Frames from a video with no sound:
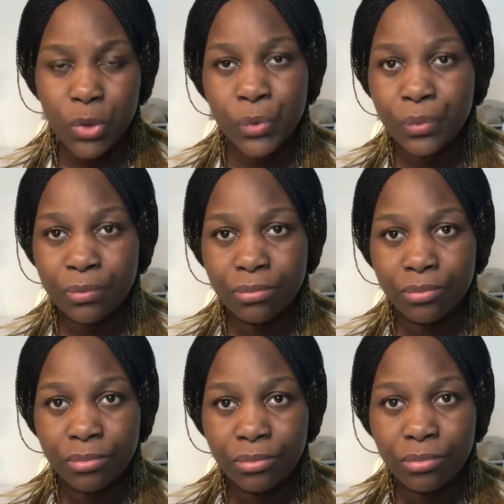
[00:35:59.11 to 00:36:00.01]
do.
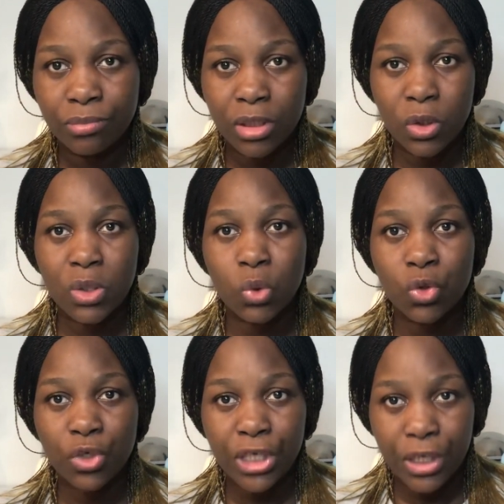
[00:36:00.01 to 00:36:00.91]
It is to
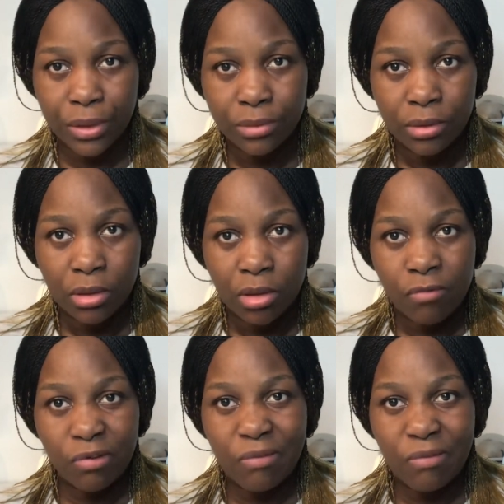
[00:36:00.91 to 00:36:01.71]
drink. From